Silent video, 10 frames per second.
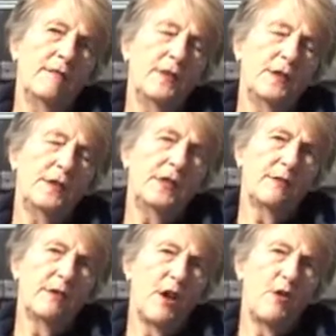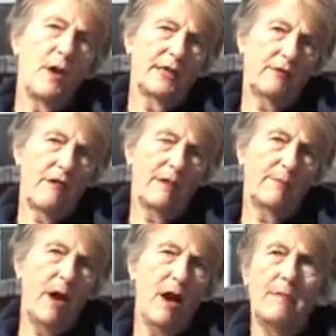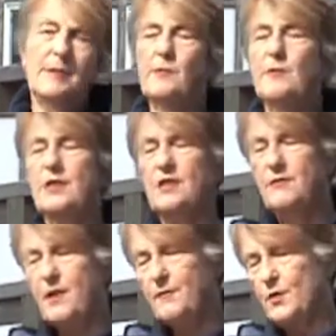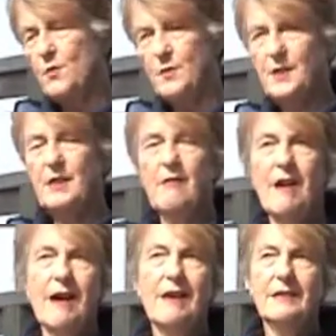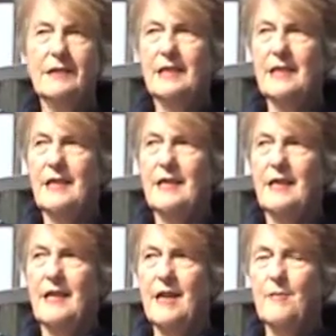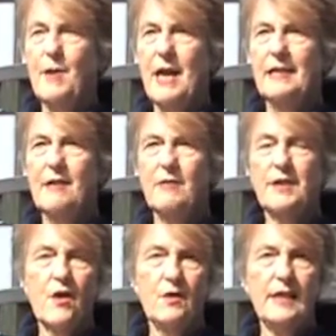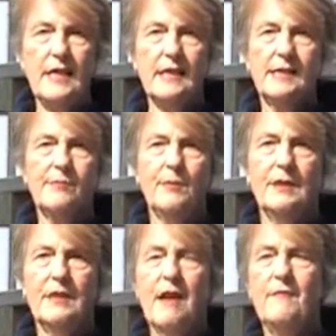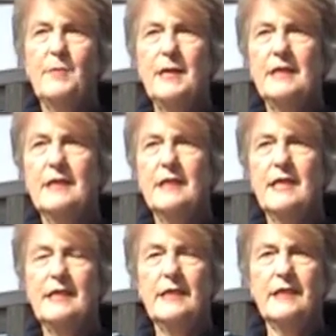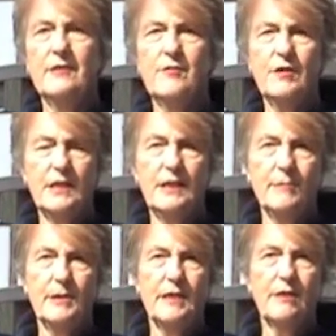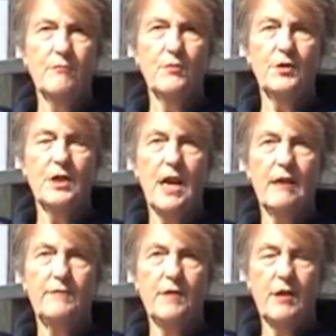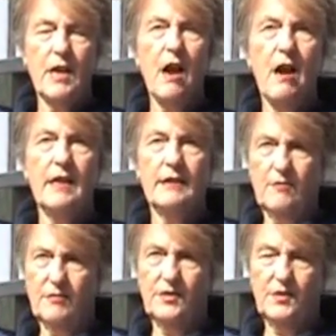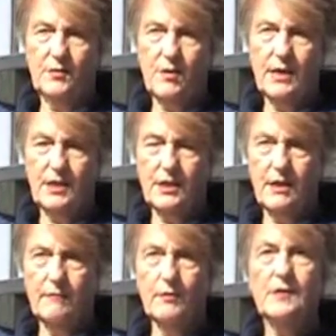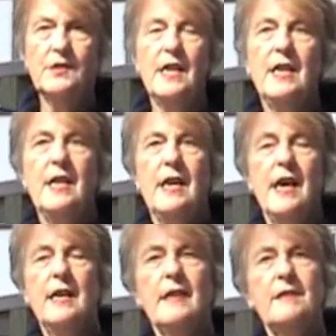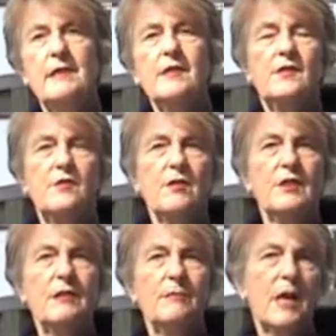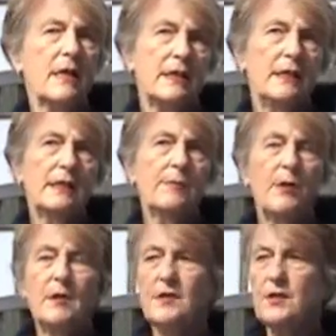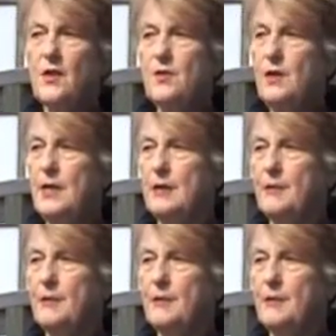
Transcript: first there were no underground pipes, which of course there are, and there were no leaks. Well, they've been leaking tritium into the water at very high concentration levels, and I think strontium 90 as well. So